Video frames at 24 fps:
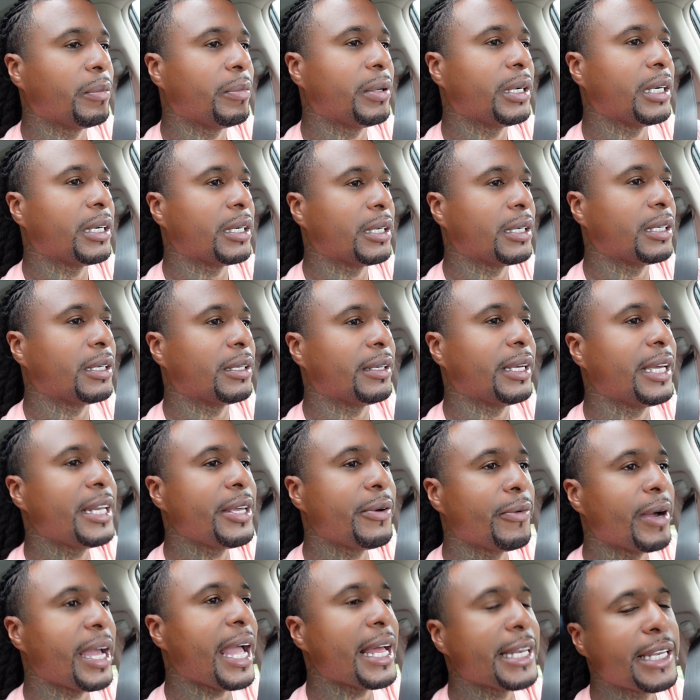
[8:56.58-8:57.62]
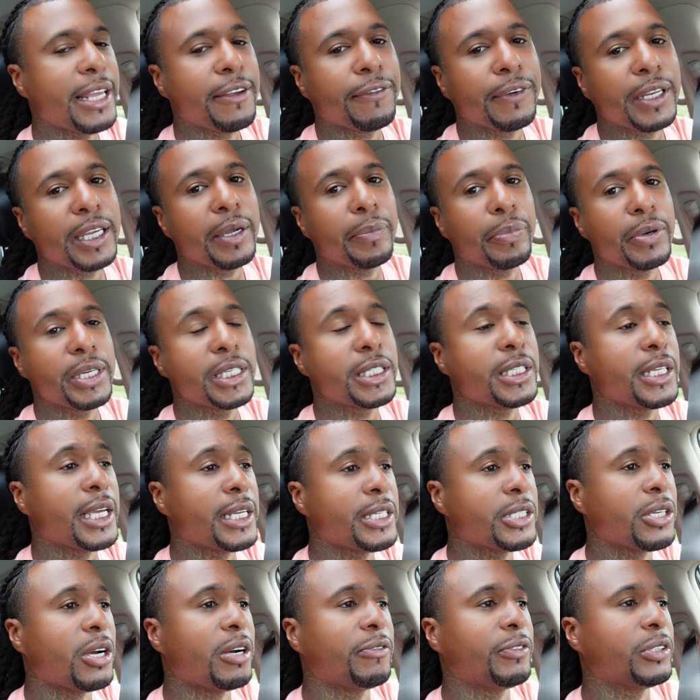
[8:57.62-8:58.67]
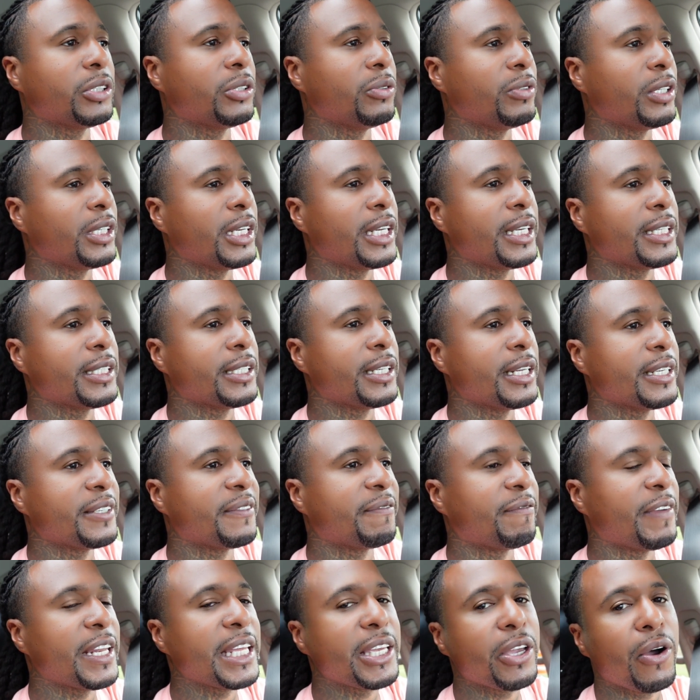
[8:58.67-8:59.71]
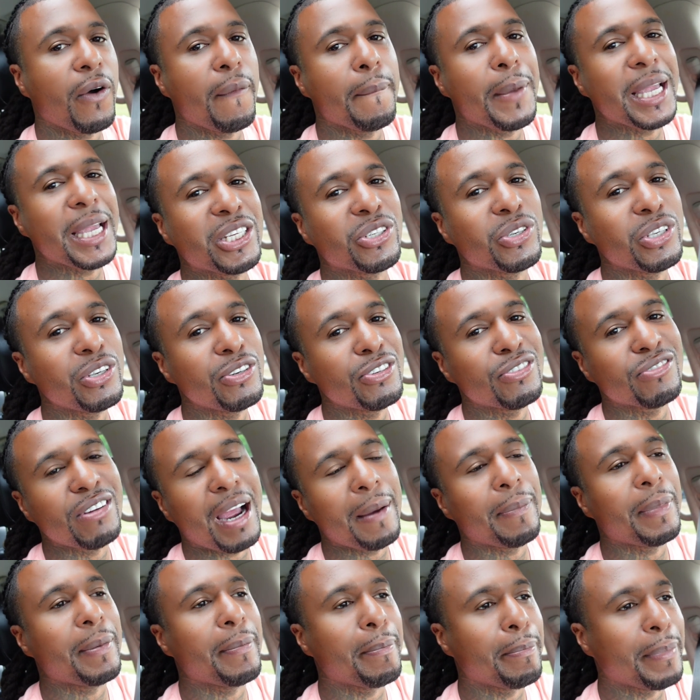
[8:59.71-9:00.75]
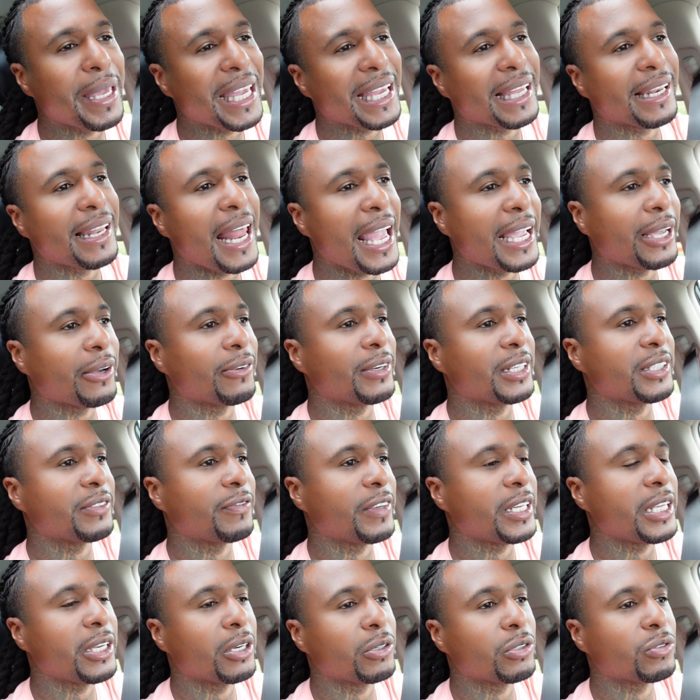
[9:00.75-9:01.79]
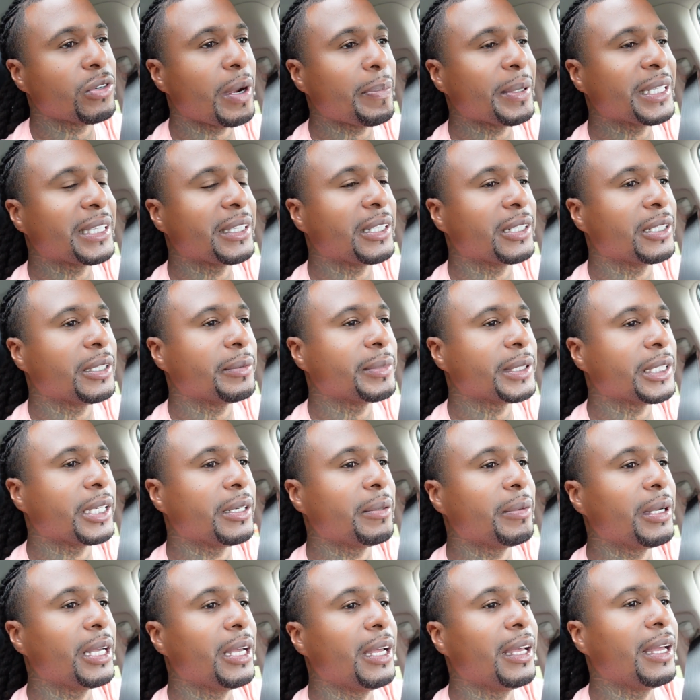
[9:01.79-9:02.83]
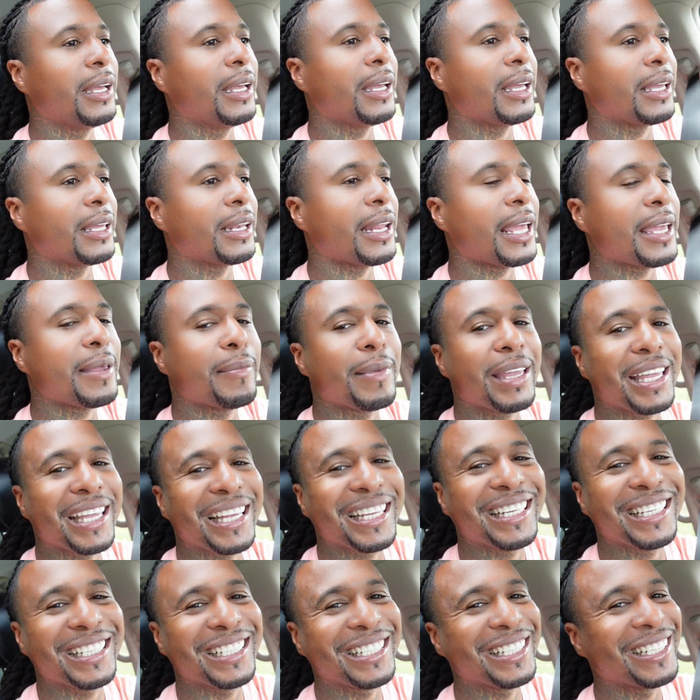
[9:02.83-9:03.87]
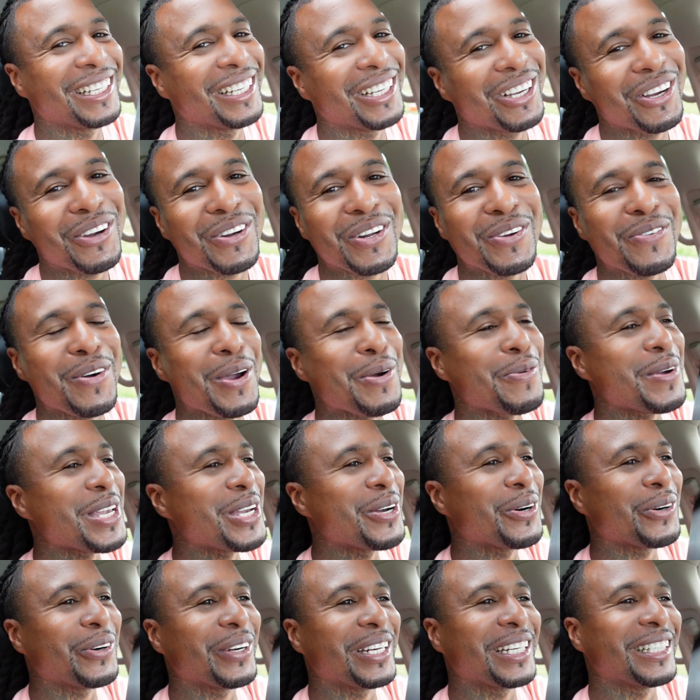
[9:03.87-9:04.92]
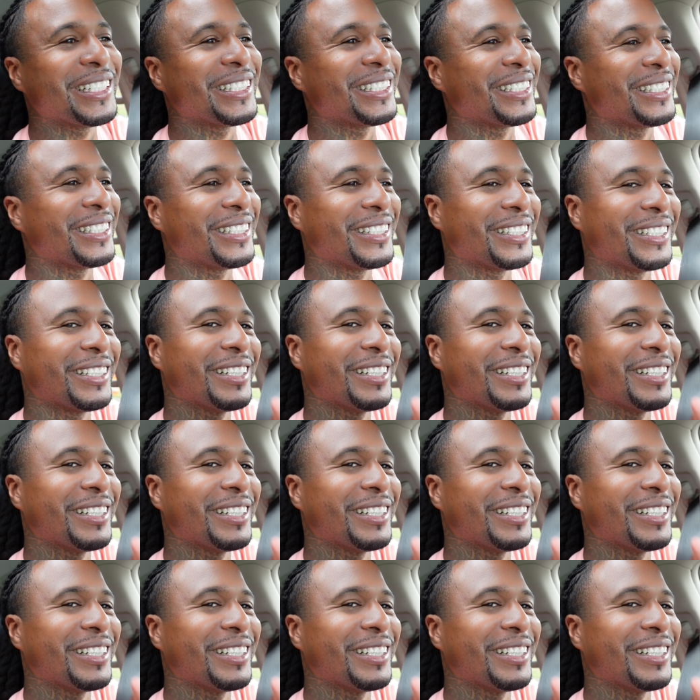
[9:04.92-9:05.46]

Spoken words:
But anyway, I definitely appreciate y'all for tuning in to this video. sure you drop a big like on this video. Drop a thumbs up. And hey, man, only way we going is